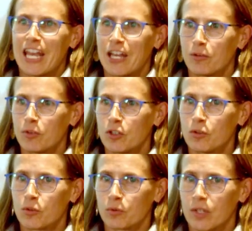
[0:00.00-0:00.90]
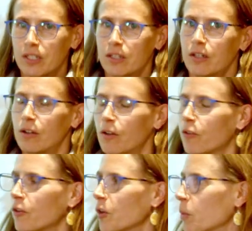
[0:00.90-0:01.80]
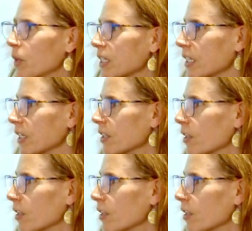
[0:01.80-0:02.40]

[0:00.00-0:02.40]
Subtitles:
and reduce risk for your business.